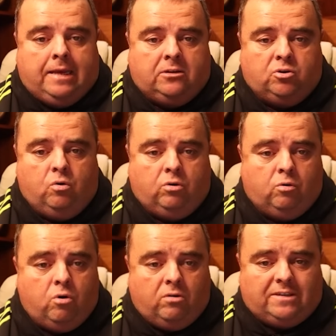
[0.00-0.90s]
So
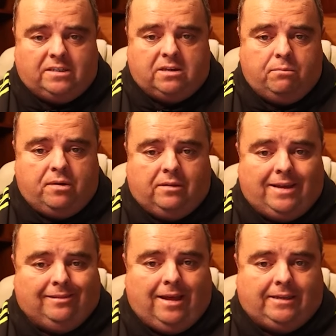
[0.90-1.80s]
going on to something
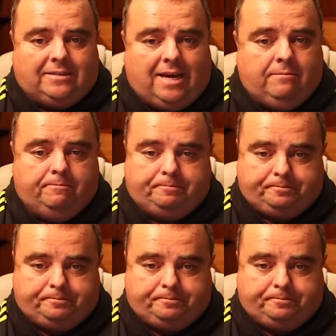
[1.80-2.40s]
like LinkedIn,